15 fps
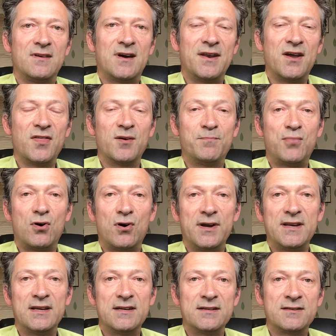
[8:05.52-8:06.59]
Another
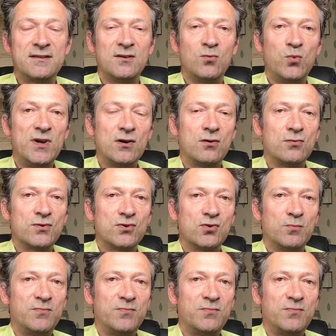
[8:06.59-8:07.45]
point is that we also